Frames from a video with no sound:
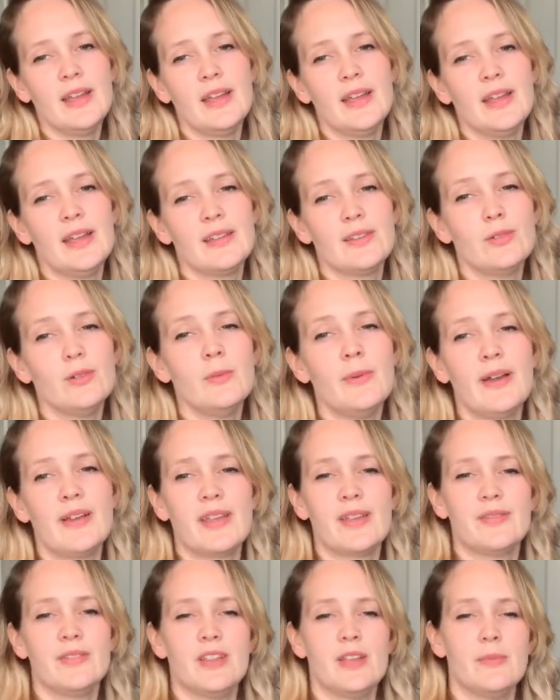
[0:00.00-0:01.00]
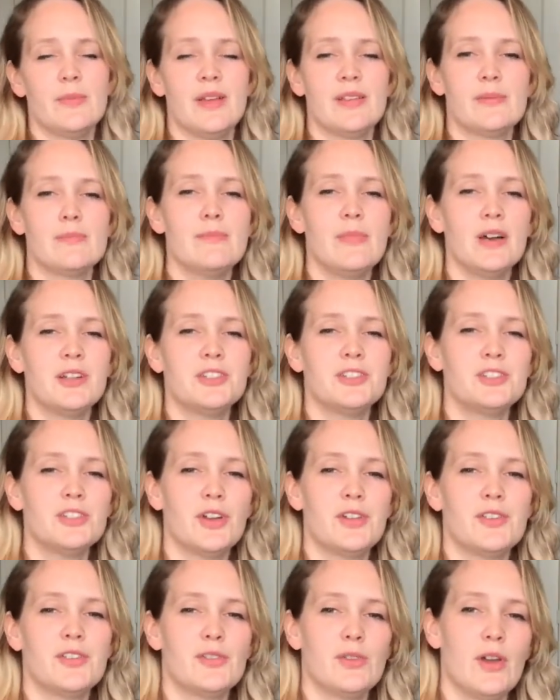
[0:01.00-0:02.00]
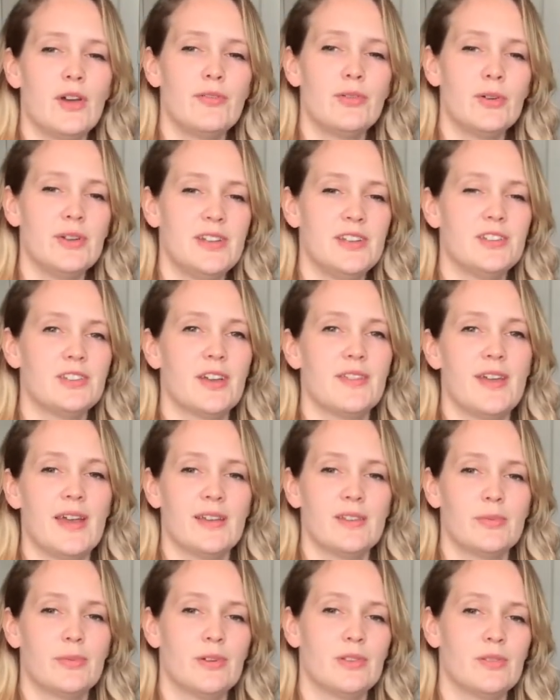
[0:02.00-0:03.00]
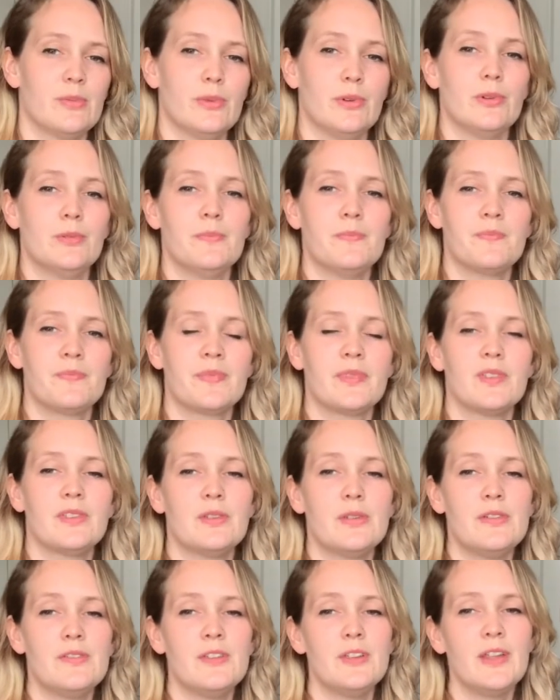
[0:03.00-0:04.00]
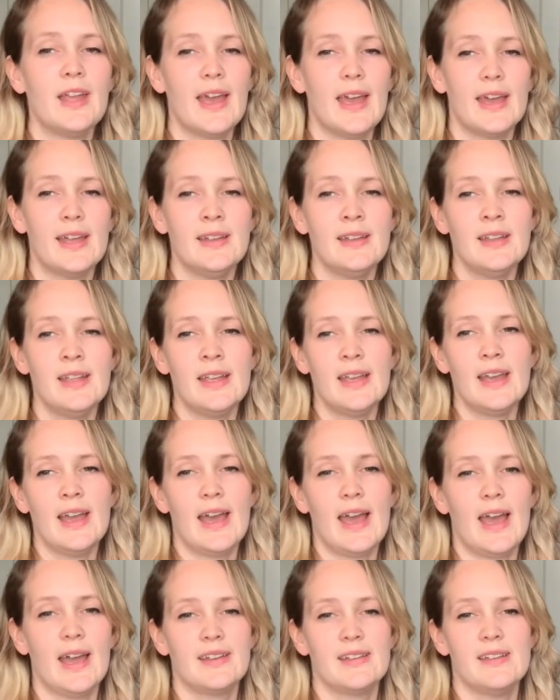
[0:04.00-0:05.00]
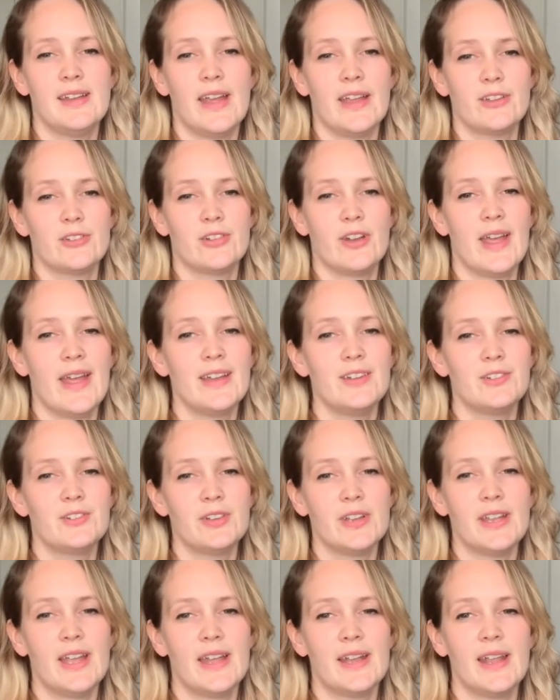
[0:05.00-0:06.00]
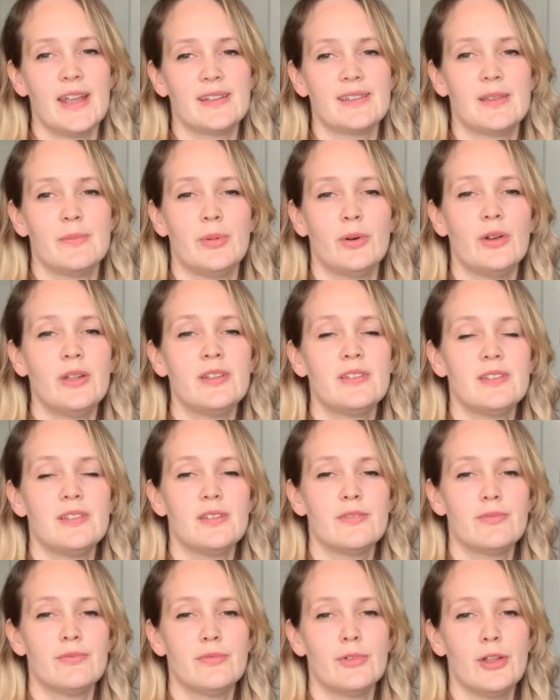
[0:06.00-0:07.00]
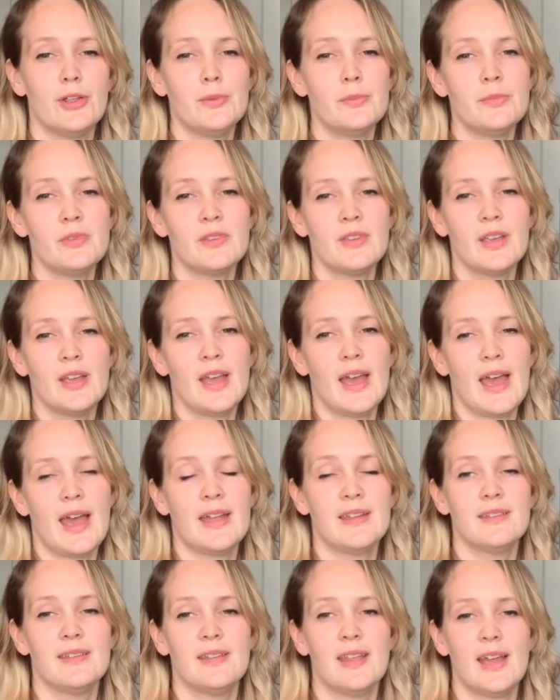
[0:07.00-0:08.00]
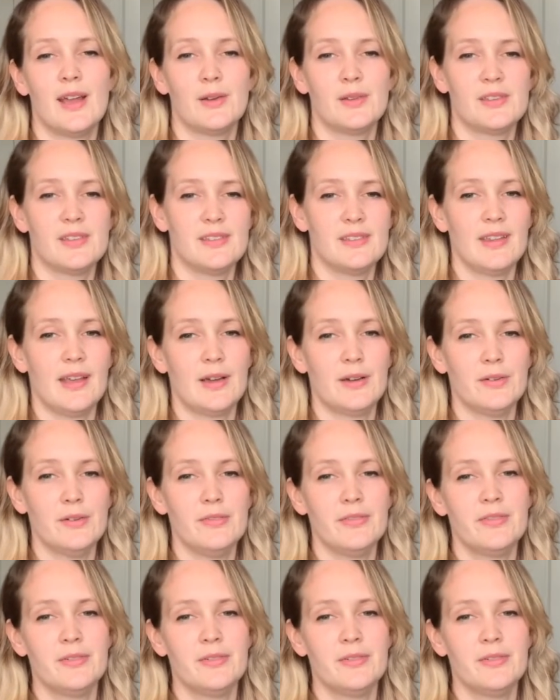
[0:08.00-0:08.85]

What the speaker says: It's all about giving them as much chance to avoid each other as possible. So if you can, add an extra entry and exit point to different rooms and to the house itself.